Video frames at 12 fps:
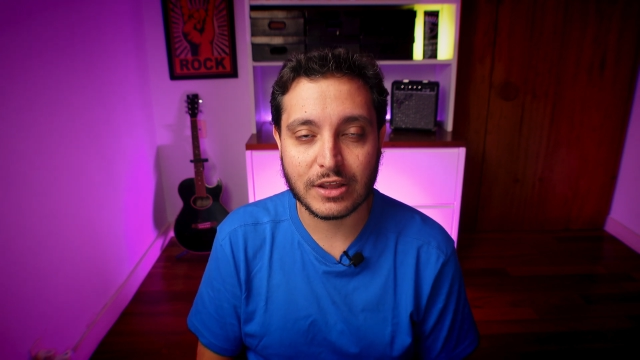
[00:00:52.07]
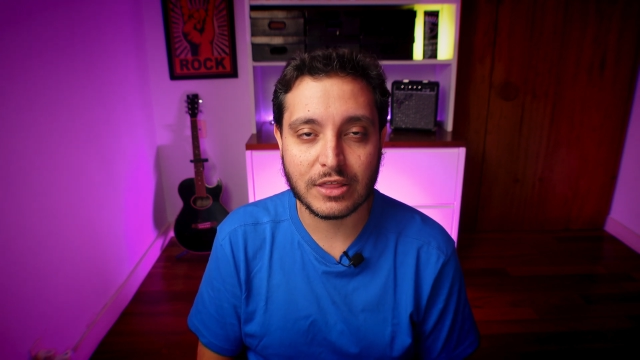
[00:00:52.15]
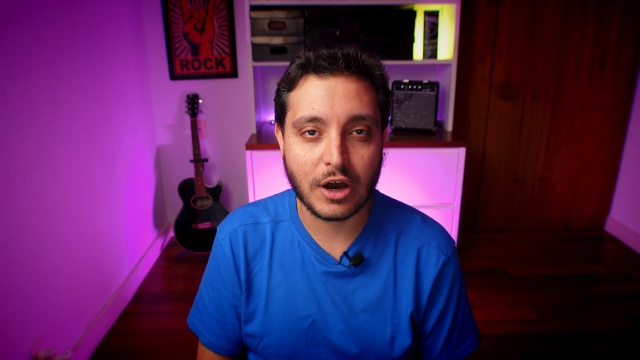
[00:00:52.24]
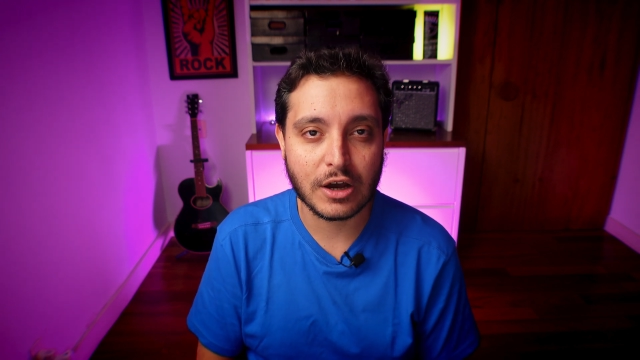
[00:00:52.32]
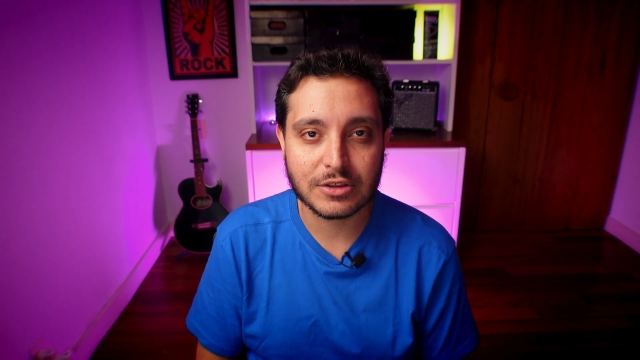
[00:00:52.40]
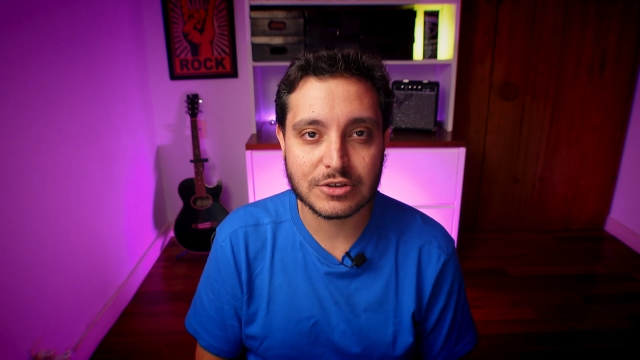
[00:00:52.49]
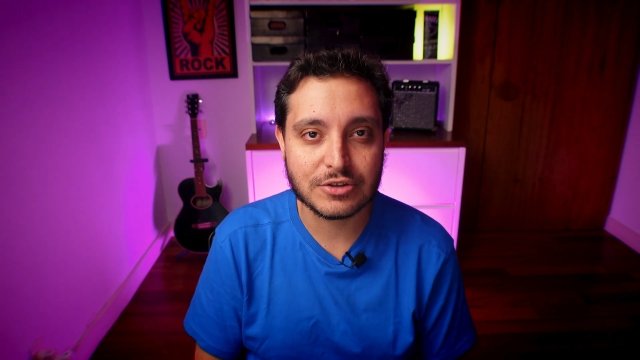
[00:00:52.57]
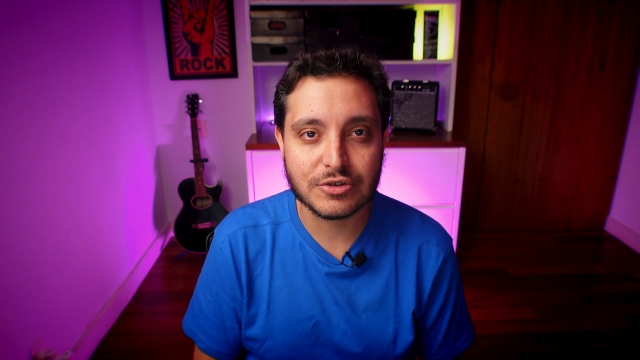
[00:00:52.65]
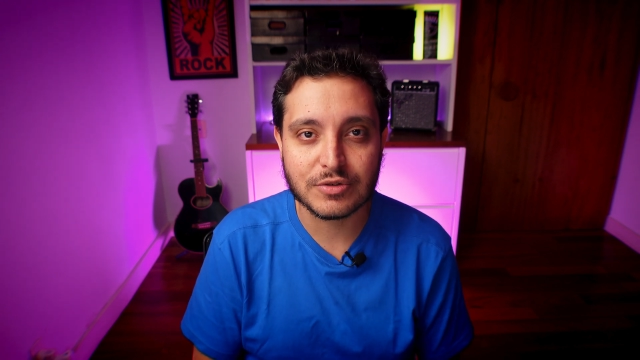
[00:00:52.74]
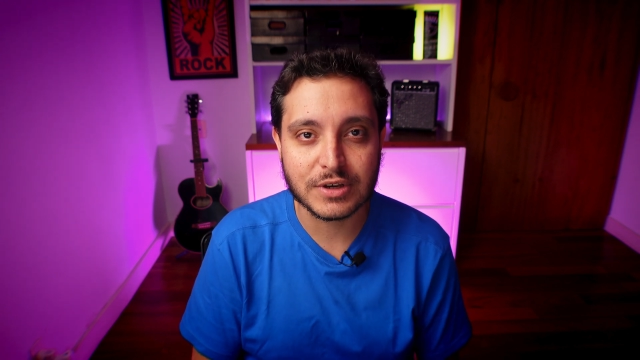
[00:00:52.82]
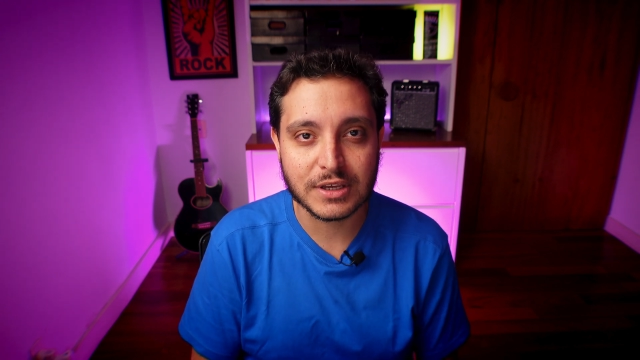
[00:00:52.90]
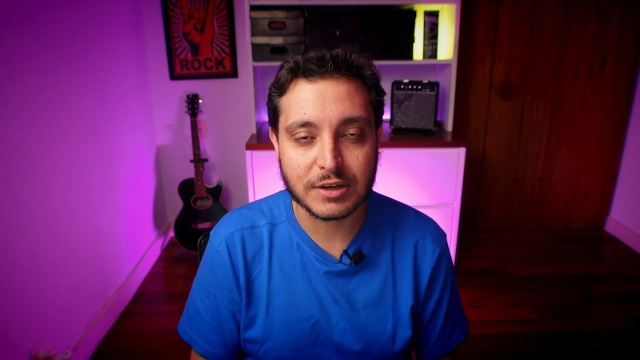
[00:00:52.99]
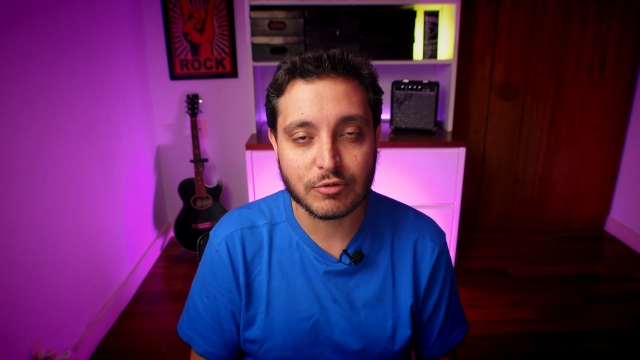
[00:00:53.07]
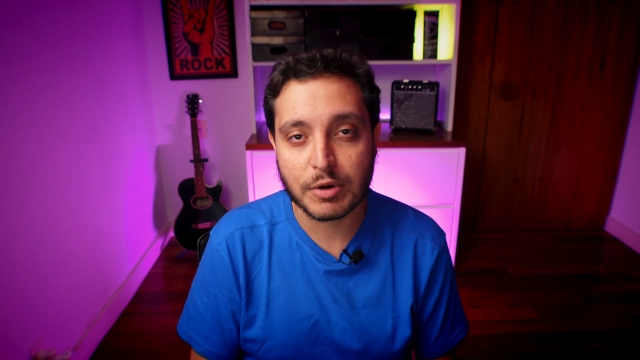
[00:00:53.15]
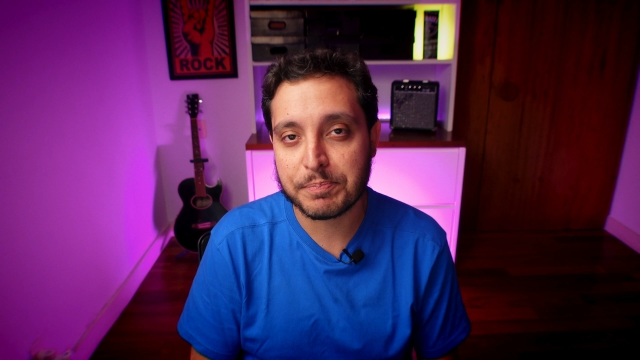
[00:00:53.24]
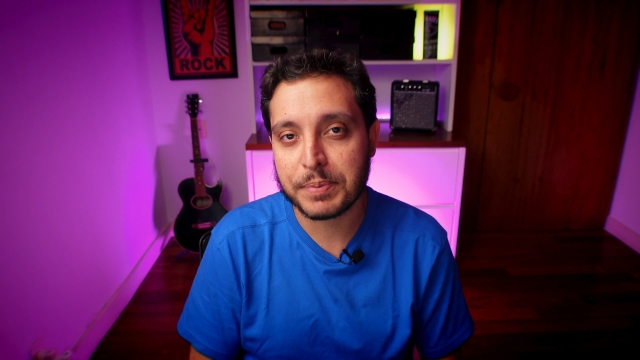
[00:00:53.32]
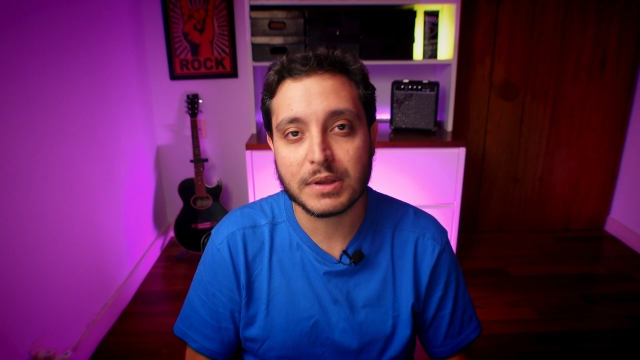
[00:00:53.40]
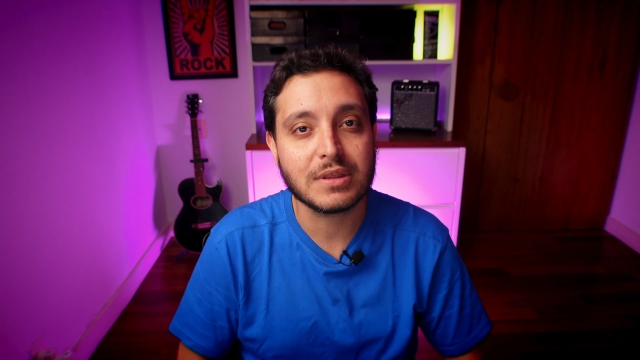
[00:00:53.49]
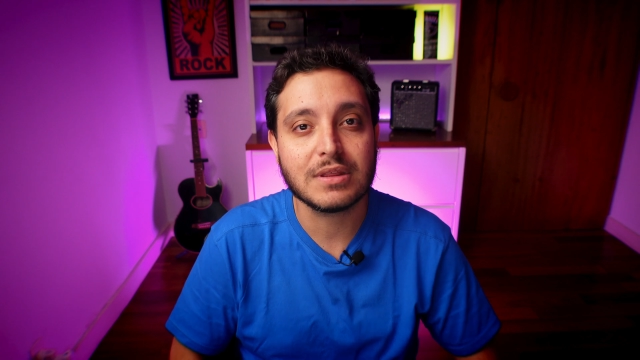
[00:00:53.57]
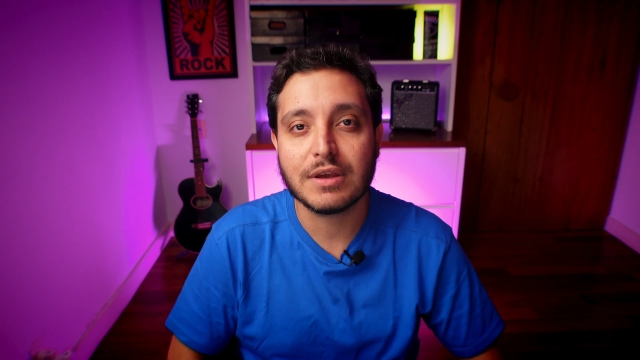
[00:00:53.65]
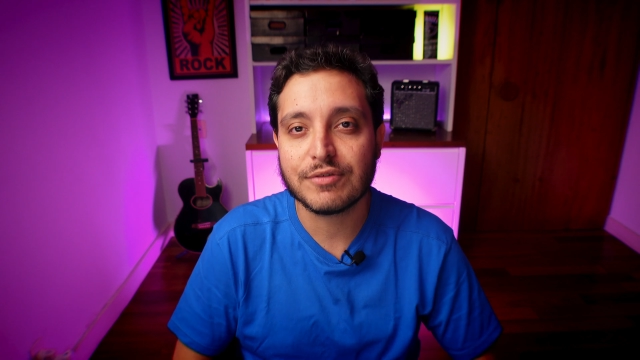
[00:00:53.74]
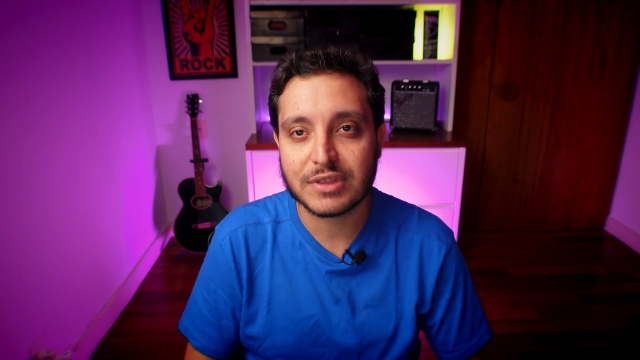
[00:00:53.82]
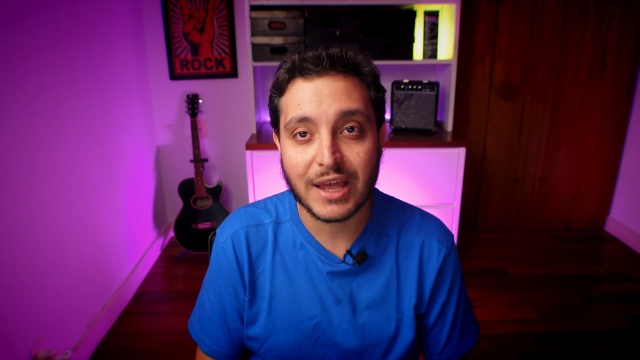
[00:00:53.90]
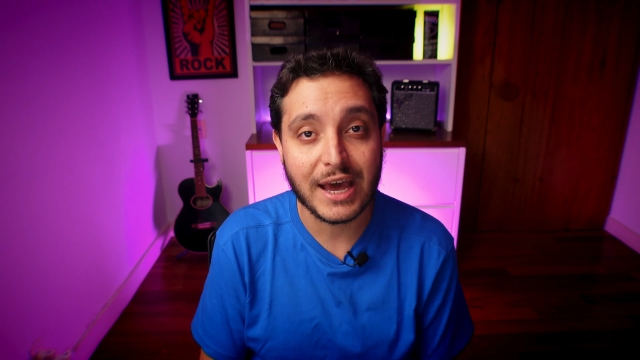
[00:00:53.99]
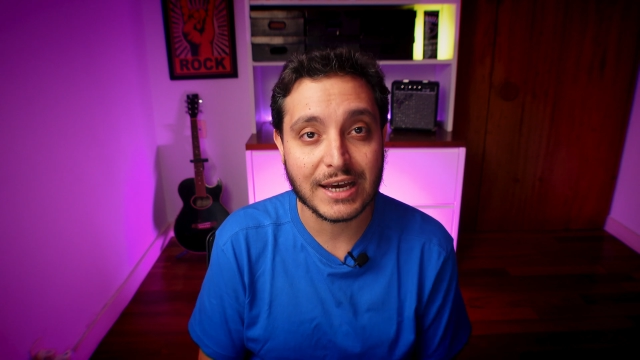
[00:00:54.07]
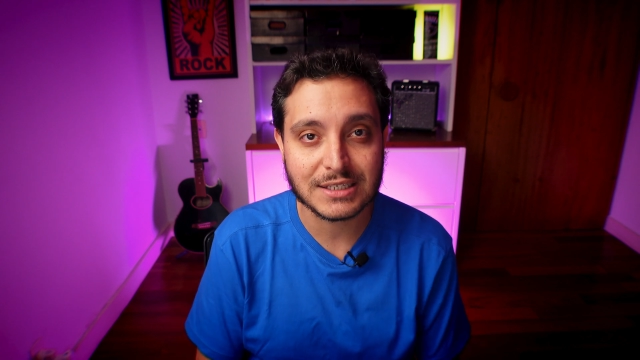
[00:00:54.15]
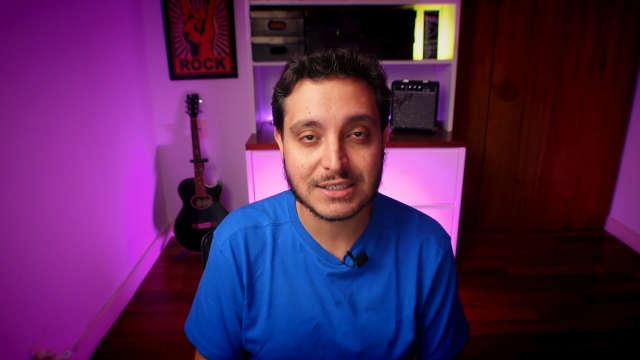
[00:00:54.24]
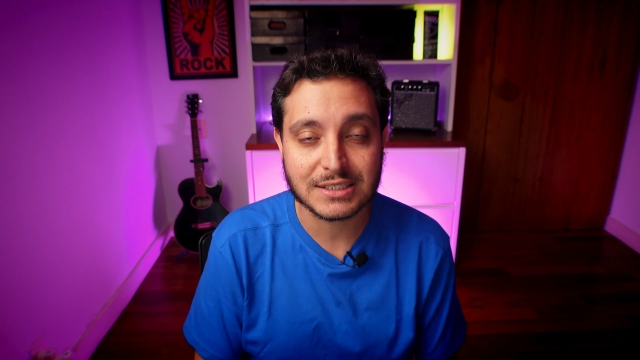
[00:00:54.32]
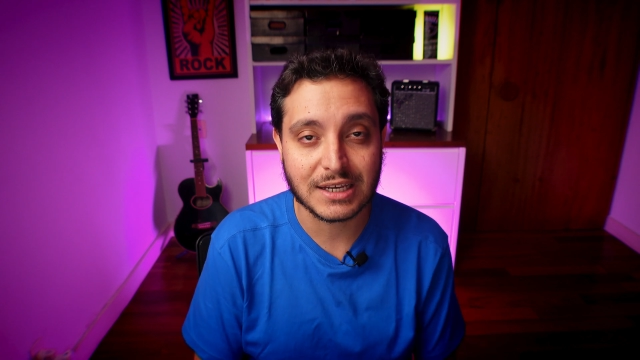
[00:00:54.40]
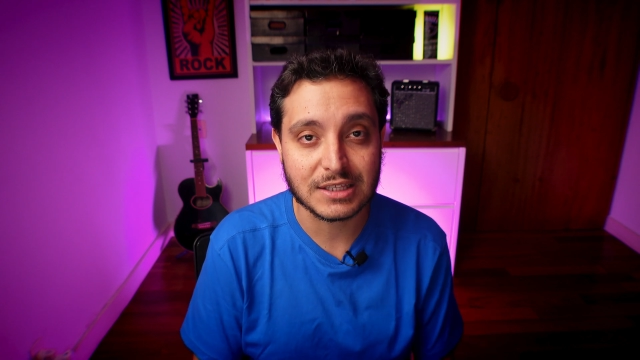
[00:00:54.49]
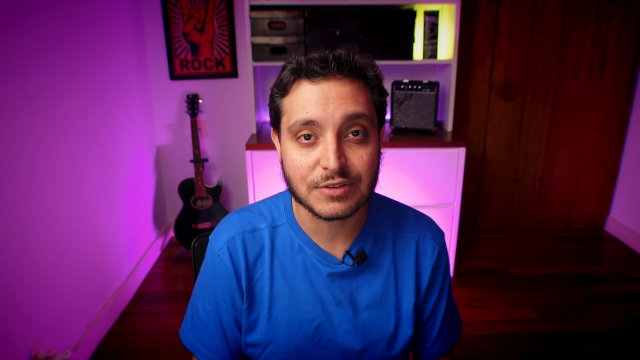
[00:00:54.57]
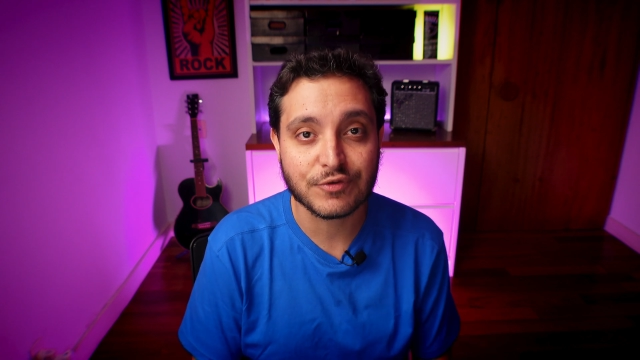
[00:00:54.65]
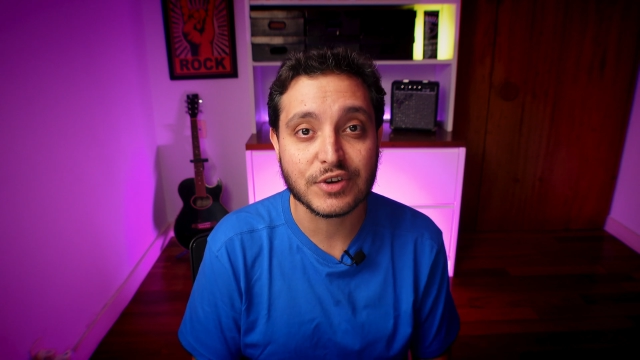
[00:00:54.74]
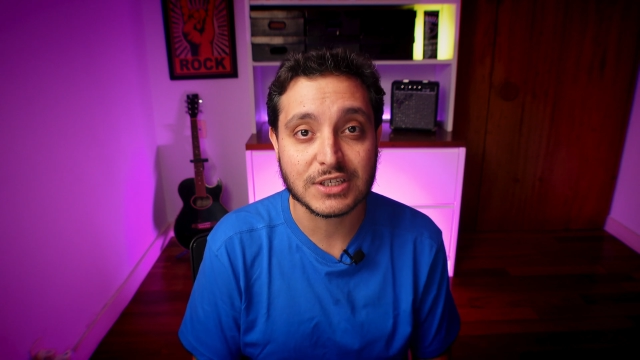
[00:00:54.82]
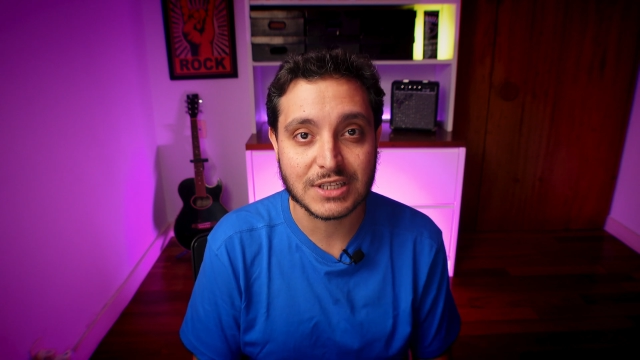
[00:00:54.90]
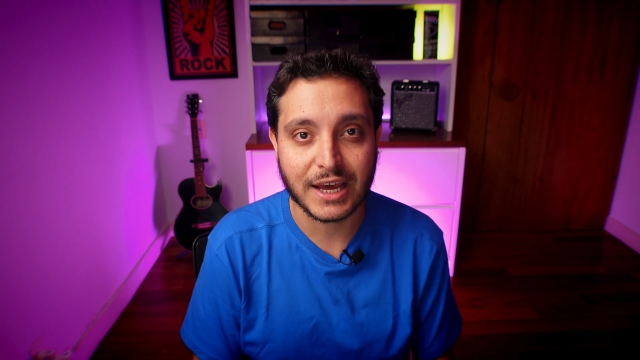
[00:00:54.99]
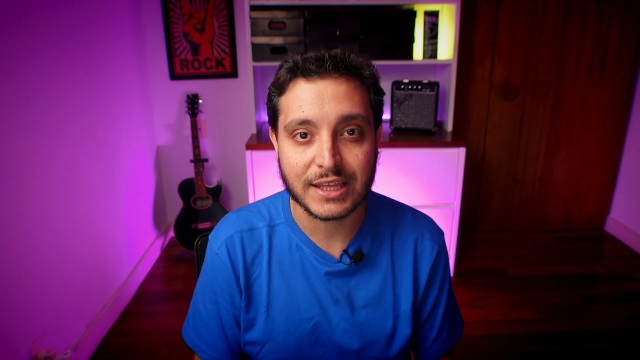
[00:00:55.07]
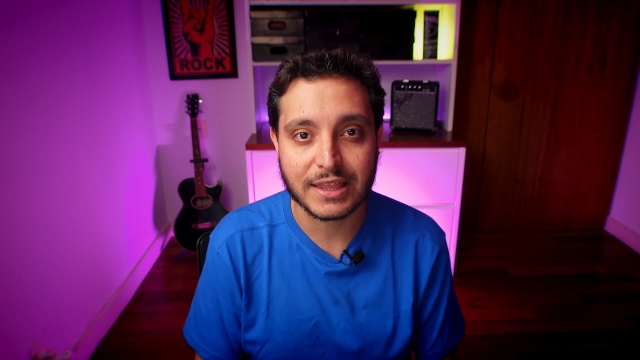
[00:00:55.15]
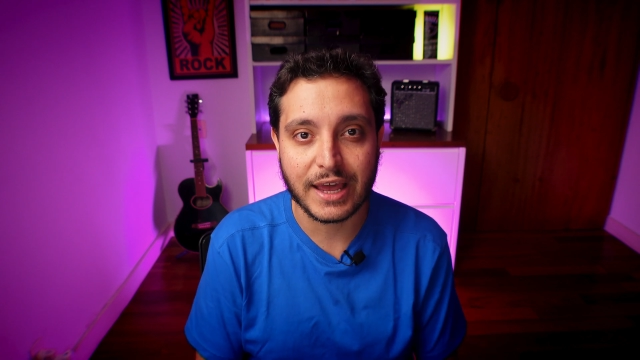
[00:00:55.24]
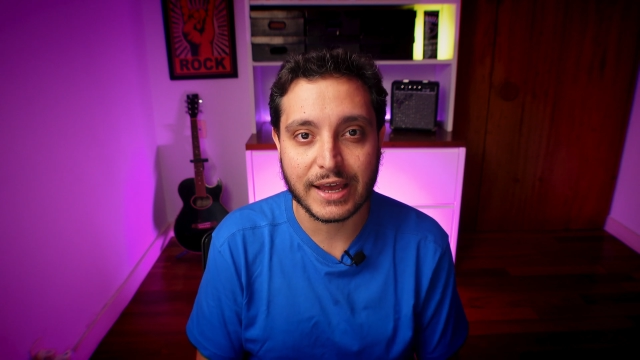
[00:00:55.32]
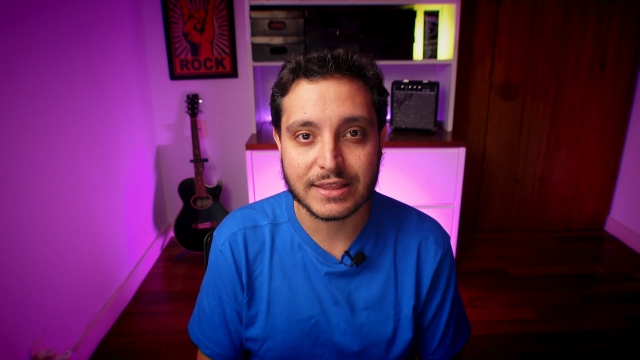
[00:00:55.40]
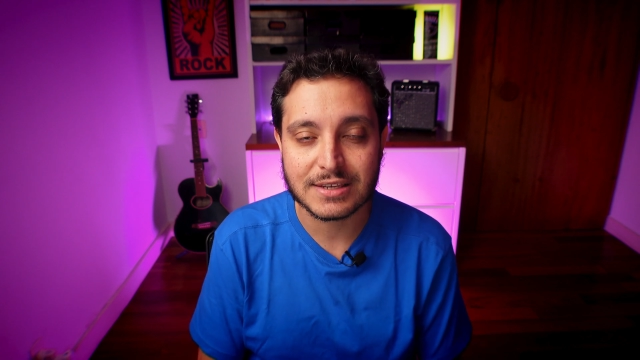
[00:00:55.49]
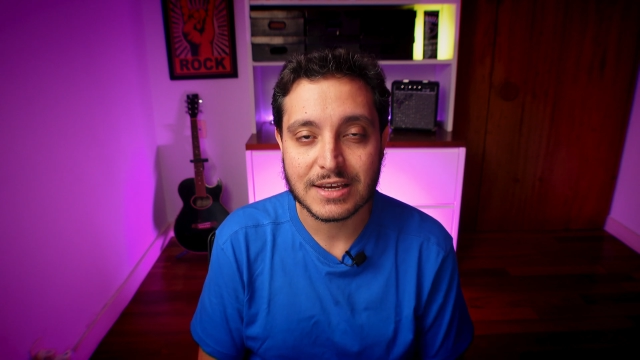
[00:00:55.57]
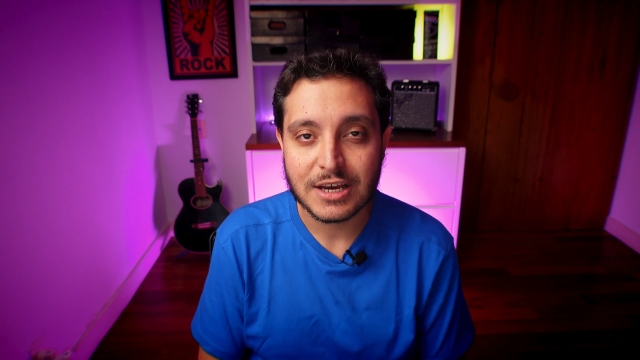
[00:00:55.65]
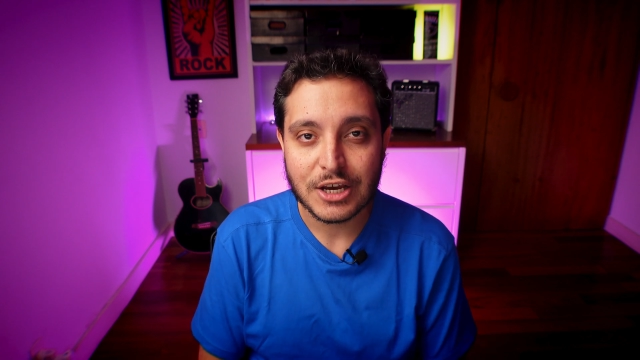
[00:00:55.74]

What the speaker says: And not doing repetitive tasks and things like that.